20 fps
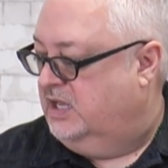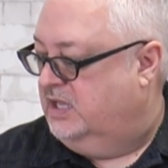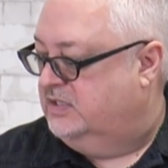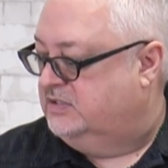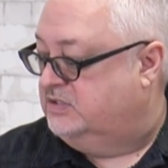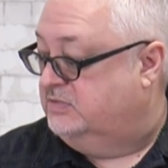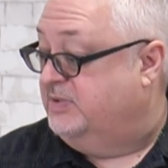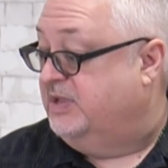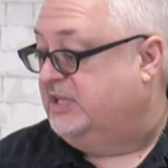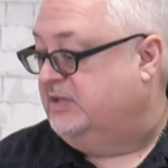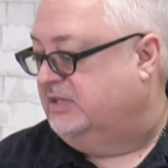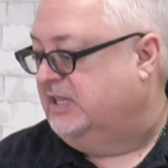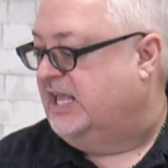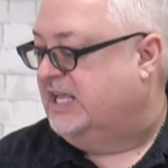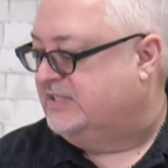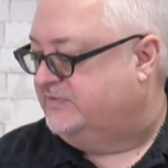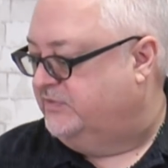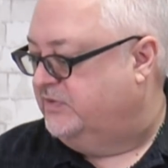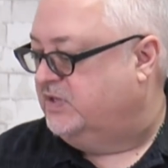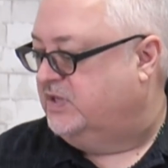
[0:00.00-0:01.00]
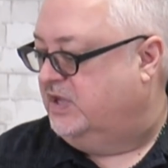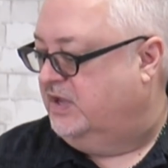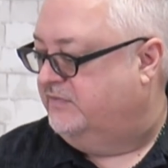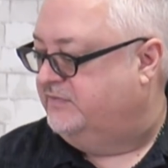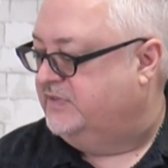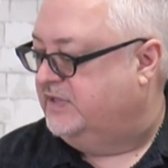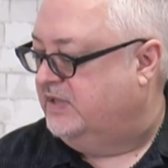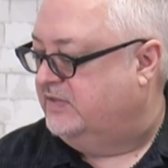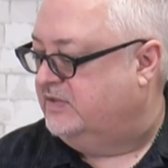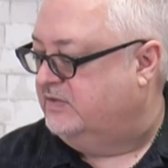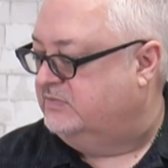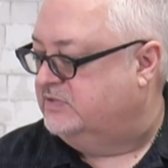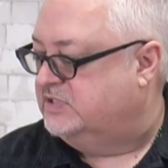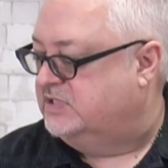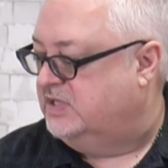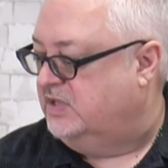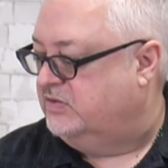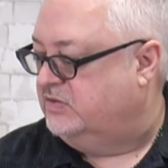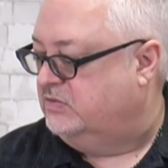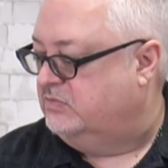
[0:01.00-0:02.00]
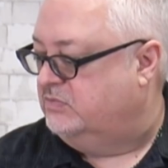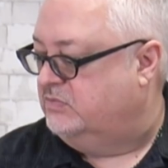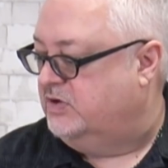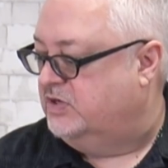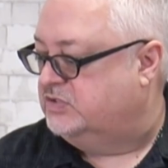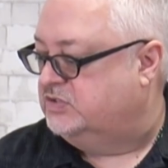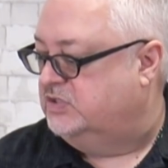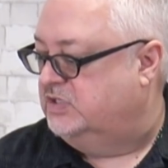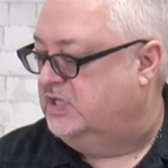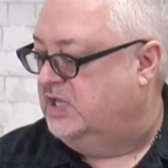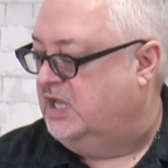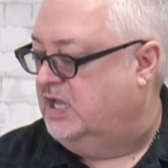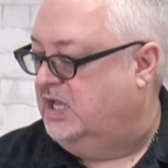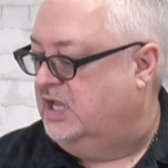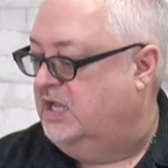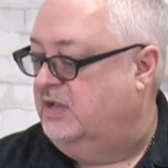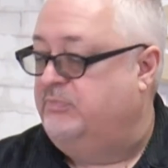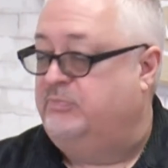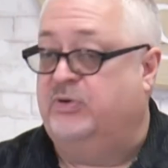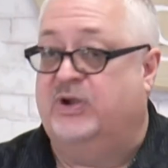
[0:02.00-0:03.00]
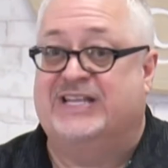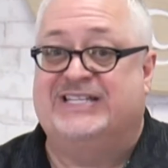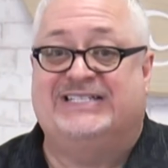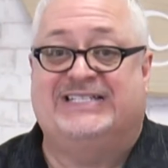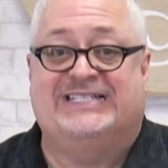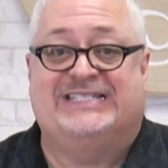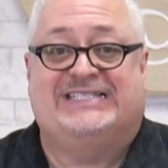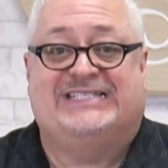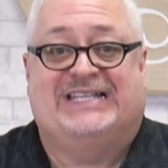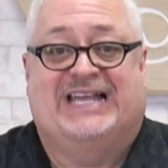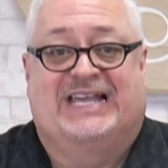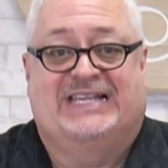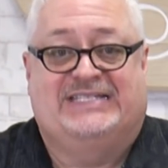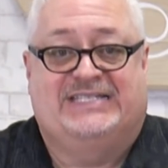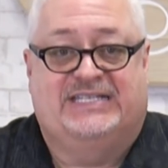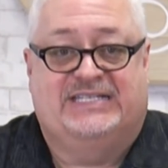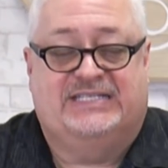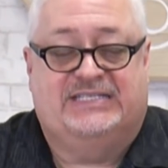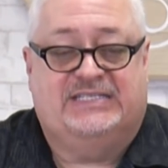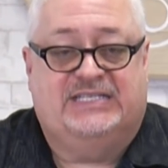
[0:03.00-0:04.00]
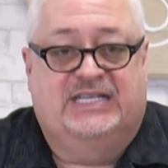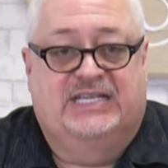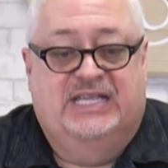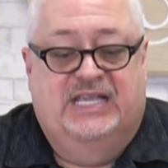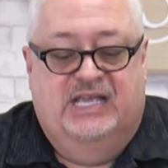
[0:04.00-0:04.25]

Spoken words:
To make a clasp for the cuff. Yeah, that was the other question. Bracelet sizes.